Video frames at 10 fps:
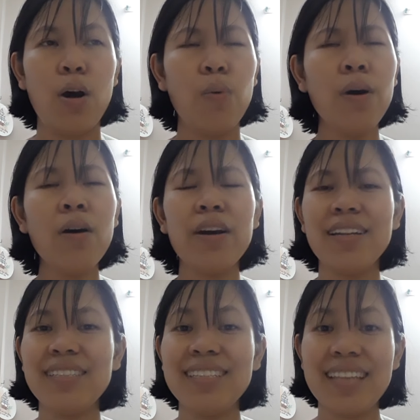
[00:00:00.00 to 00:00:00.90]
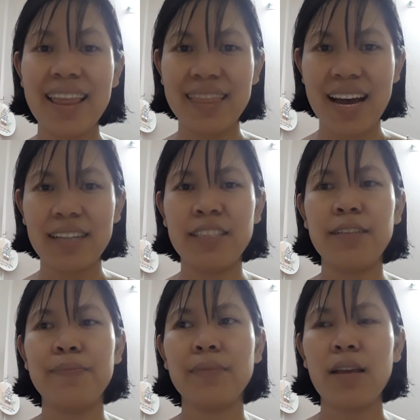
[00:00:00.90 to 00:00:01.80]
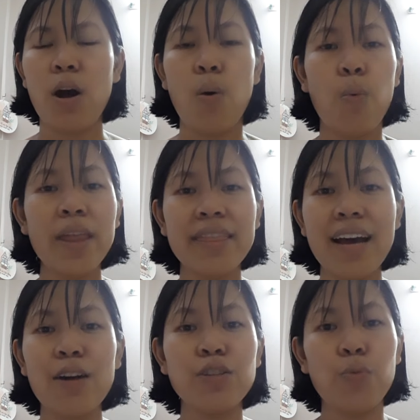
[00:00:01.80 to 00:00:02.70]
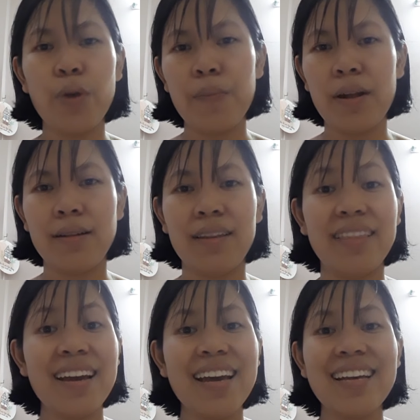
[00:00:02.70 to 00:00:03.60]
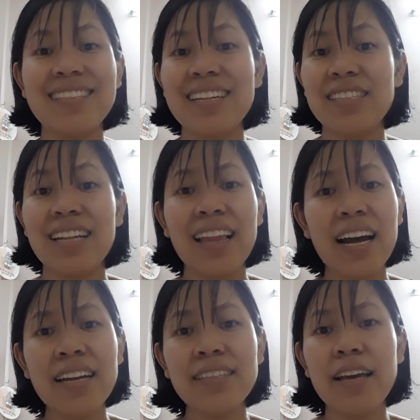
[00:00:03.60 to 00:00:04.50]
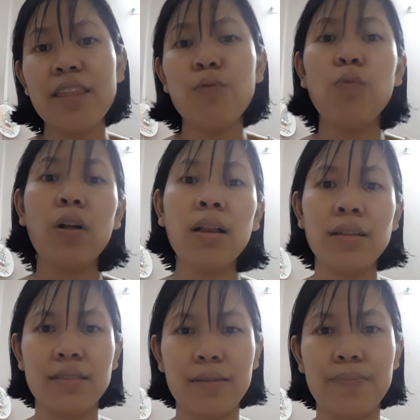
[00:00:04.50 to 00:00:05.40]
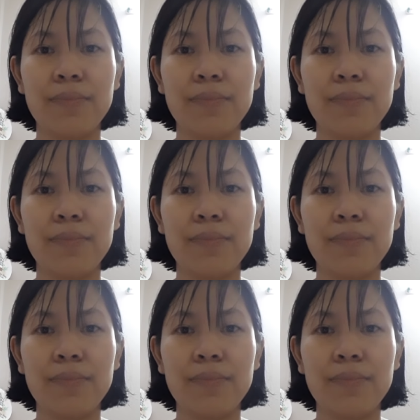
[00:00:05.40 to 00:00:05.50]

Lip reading: Well, it is said that without women, there isn't light in the world.